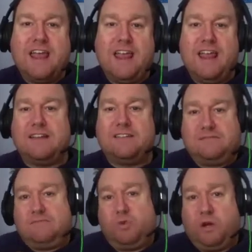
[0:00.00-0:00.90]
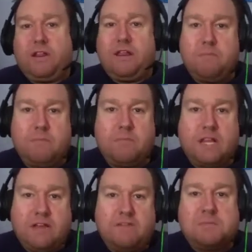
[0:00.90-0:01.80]
it really
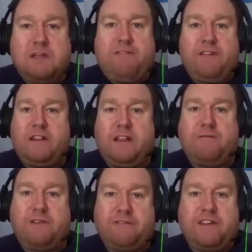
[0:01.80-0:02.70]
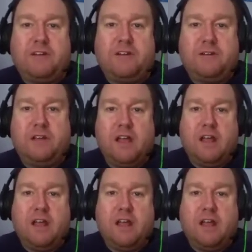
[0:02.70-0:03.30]
leaves me feeling fulfilled